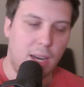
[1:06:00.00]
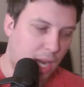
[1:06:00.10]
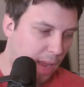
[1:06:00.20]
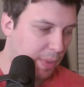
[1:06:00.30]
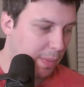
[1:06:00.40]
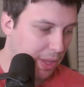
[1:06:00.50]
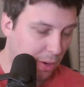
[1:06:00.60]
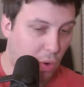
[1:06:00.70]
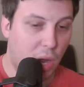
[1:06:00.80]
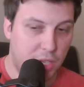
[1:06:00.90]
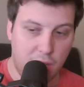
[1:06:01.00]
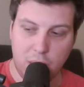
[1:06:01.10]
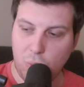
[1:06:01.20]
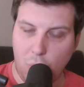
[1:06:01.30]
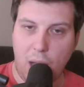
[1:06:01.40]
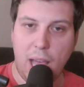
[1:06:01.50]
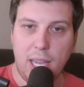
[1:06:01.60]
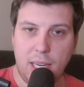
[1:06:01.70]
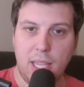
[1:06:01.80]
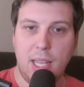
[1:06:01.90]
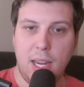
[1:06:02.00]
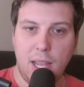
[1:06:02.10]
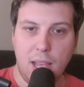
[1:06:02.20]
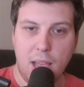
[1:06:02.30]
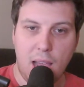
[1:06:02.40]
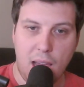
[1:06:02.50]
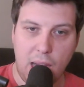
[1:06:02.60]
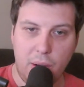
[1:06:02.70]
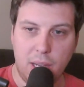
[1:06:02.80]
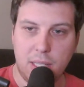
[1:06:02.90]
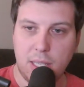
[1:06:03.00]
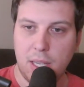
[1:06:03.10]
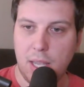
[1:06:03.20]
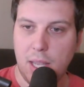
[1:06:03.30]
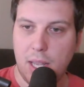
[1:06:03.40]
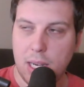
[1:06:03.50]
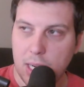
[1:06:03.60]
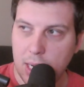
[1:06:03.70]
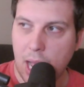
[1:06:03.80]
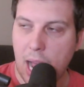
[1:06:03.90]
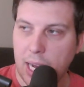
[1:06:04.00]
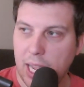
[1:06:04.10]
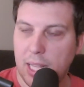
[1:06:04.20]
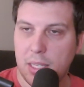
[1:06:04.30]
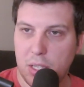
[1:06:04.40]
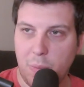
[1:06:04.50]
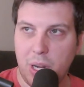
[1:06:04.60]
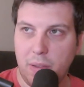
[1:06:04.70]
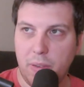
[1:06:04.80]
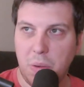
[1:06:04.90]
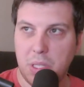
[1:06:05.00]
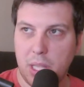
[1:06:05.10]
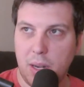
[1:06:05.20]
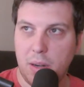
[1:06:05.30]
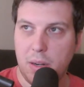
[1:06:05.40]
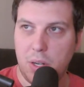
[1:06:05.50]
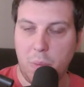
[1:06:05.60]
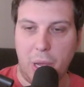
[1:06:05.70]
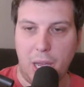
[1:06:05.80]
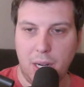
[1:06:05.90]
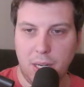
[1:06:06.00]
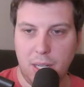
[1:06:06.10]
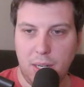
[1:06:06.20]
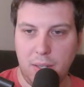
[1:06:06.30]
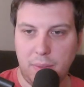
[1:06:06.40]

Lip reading: anomaly, but the question is, why did Harris not get so many votes that Joe Biden did?